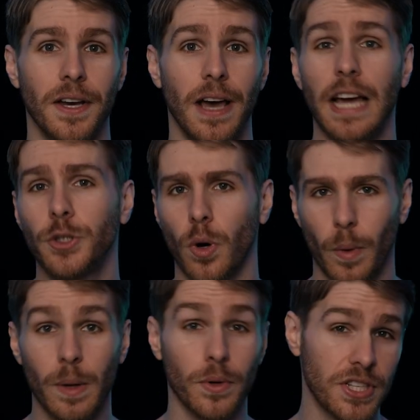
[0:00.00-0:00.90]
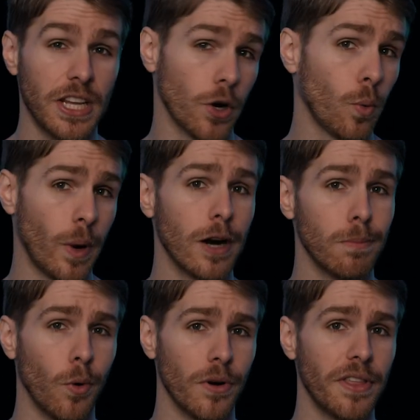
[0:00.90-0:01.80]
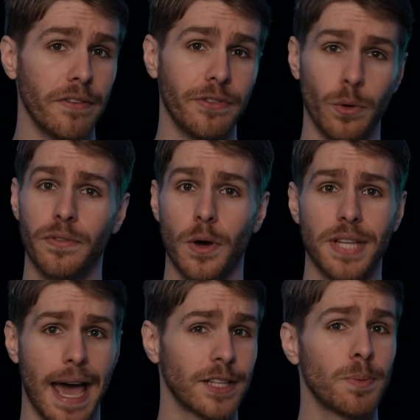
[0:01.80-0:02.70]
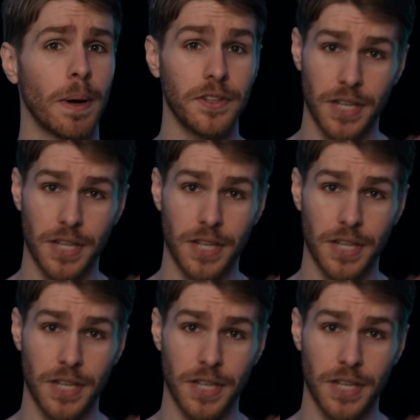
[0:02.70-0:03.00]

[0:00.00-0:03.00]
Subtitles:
And sure, we will see her wear more than a few of those hats by the